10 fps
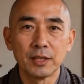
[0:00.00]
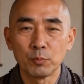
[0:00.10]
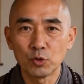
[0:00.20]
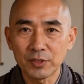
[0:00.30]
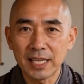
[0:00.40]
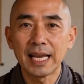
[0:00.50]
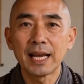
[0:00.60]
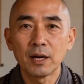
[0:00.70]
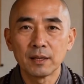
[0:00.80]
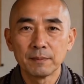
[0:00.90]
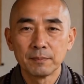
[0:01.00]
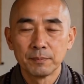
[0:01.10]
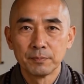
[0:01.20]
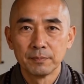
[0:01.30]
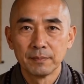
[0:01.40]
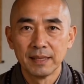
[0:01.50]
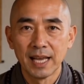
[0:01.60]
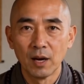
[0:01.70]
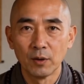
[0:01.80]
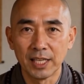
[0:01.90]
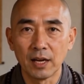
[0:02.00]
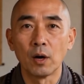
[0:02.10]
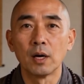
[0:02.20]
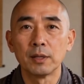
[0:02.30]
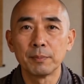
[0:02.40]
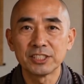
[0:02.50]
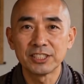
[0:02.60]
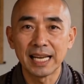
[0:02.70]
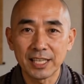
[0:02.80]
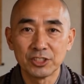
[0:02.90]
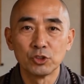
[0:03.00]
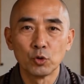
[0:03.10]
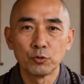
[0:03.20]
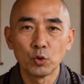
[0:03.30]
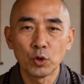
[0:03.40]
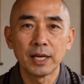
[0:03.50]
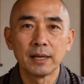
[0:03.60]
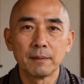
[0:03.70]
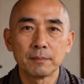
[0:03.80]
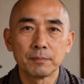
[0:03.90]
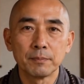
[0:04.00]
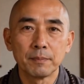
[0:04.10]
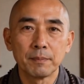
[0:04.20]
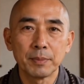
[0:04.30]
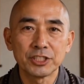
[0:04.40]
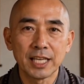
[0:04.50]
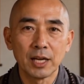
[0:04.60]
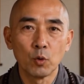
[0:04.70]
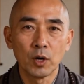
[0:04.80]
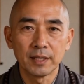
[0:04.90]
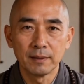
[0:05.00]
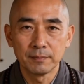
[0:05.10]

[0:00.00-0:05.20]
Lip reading: the moving air. Now, here are the mistakes to avoid. Mistake 1.